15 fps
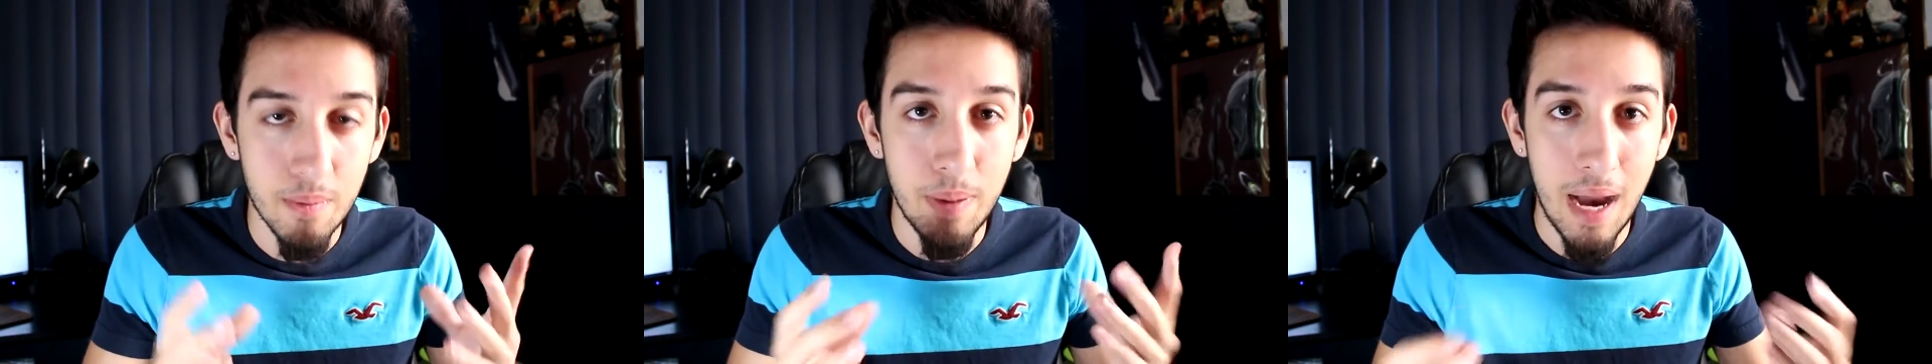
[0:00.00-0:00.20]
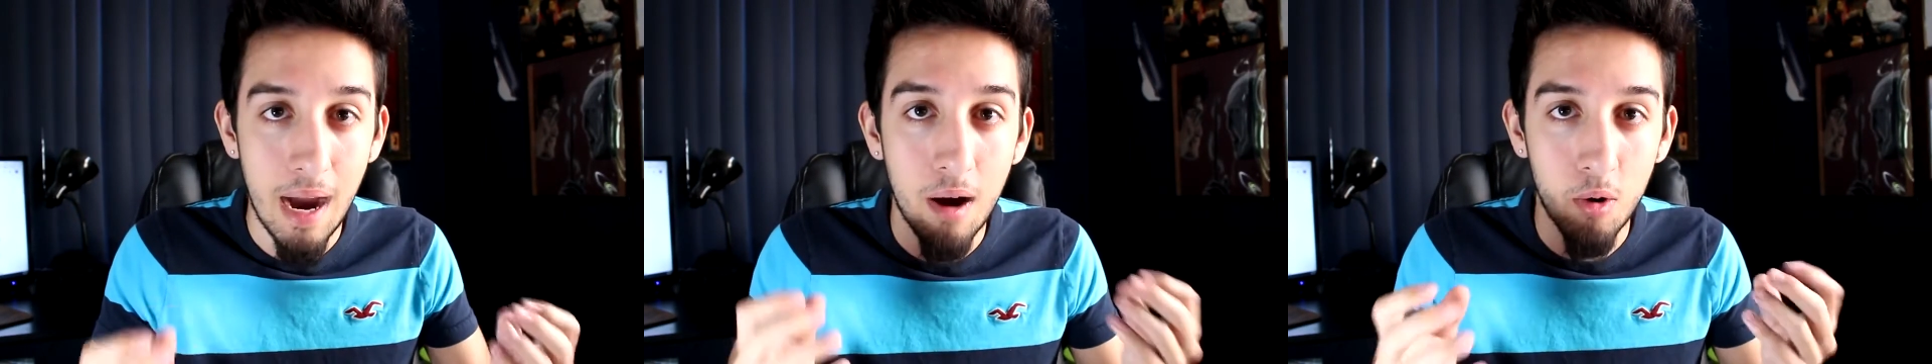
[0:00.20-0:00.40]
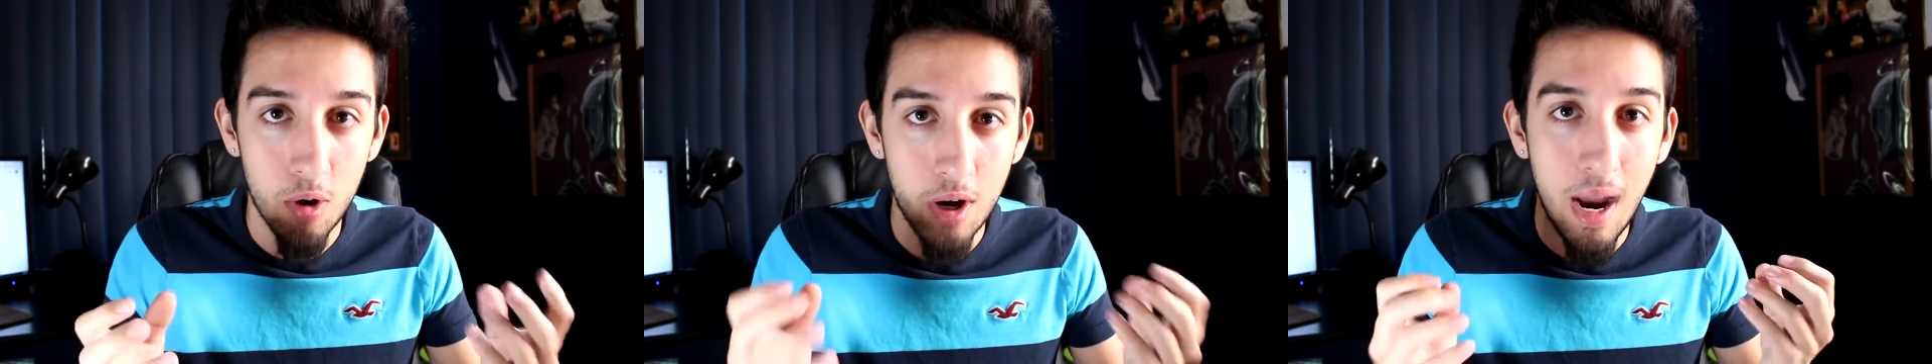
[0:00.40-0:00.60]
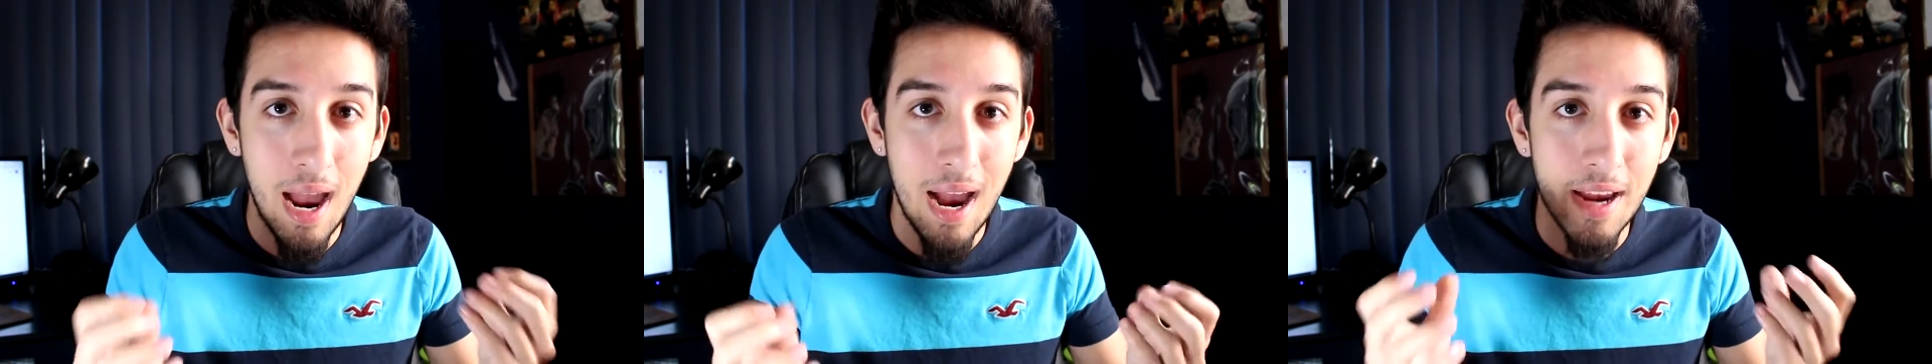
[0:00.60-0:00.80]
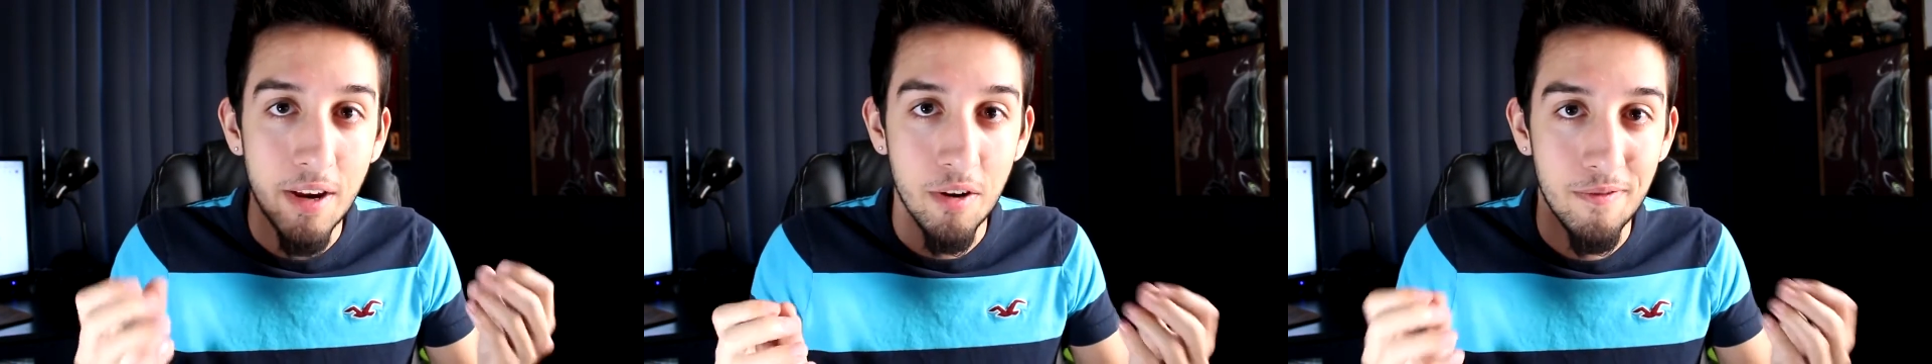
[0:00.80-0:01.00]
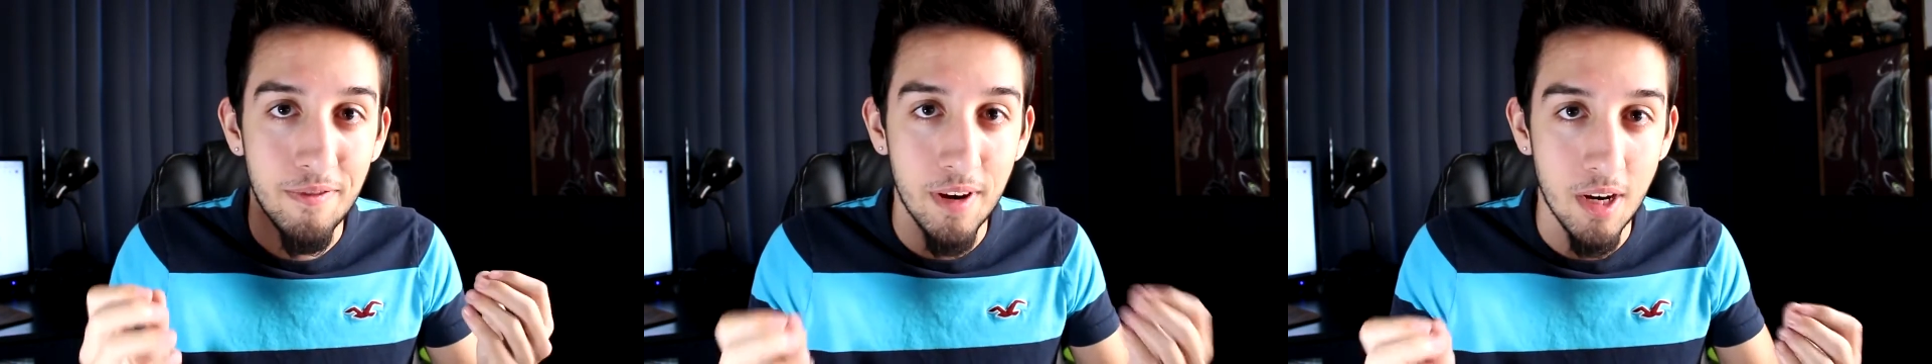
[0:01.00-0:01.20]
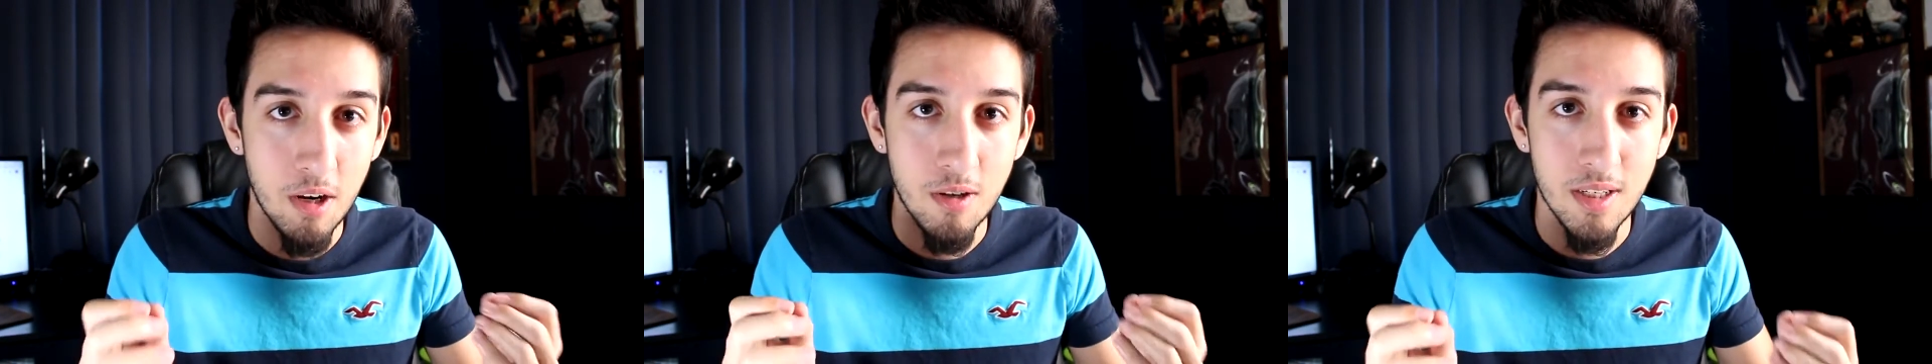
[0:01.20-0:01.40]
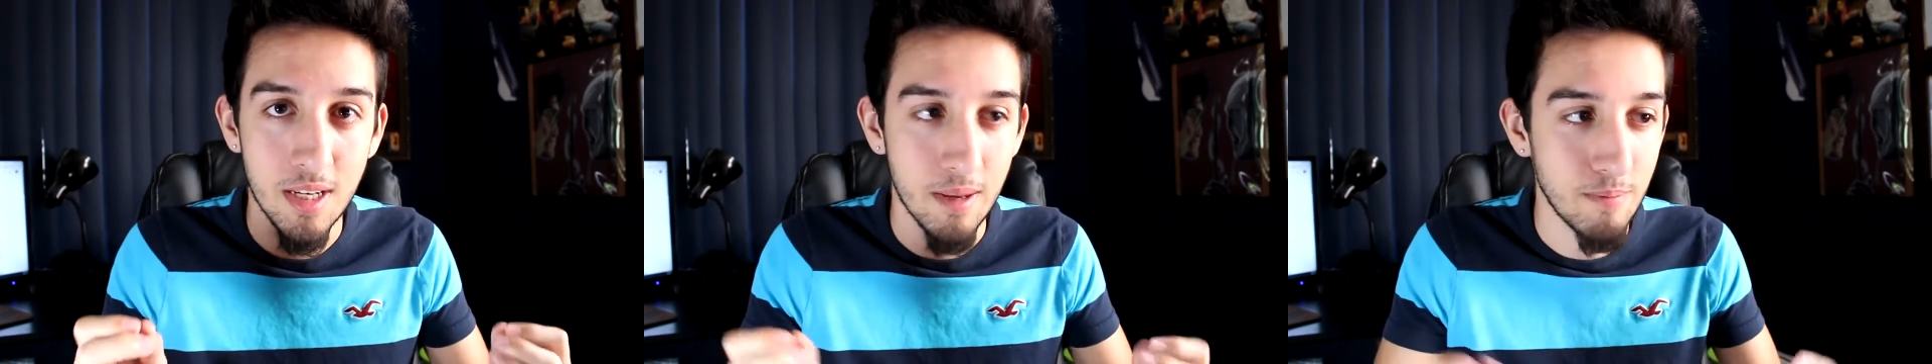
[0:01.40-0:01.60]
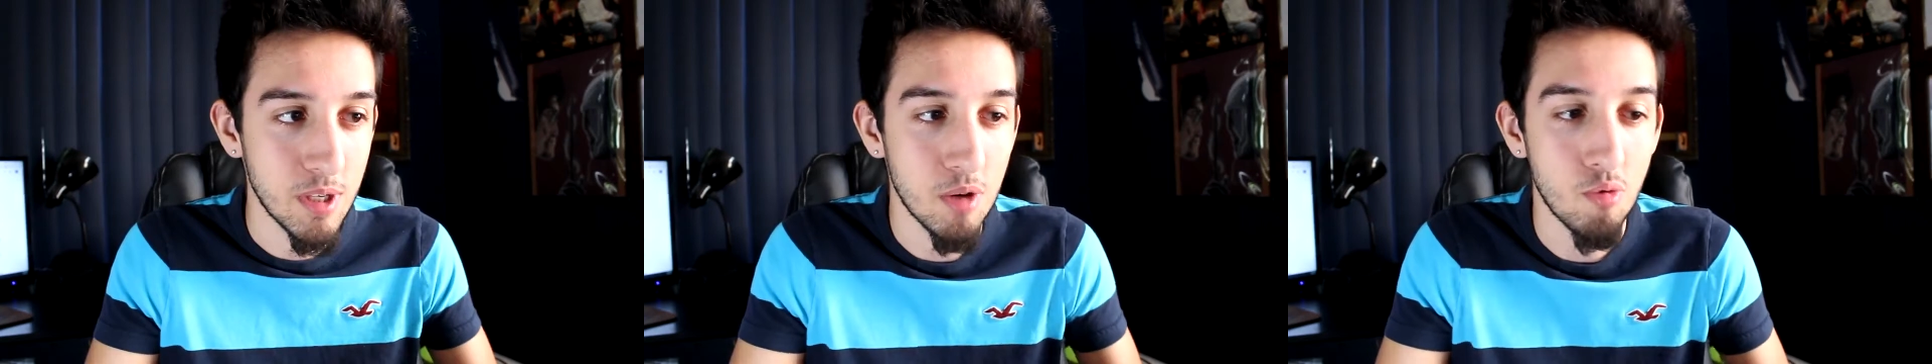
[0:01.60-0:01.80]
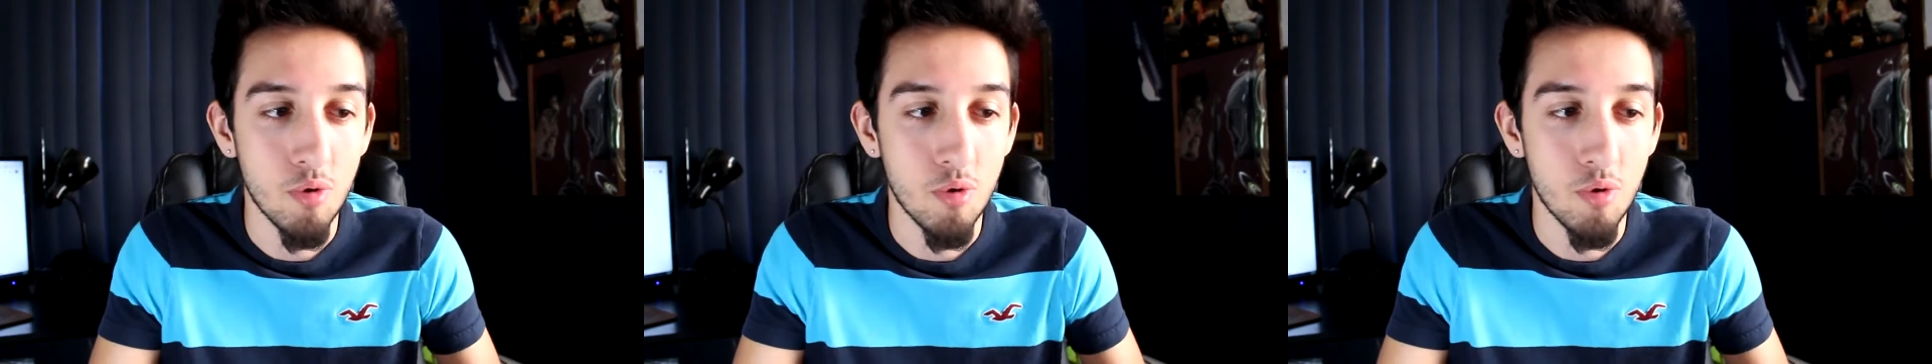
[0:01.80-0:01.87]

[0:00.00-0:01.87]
power at your fingertips.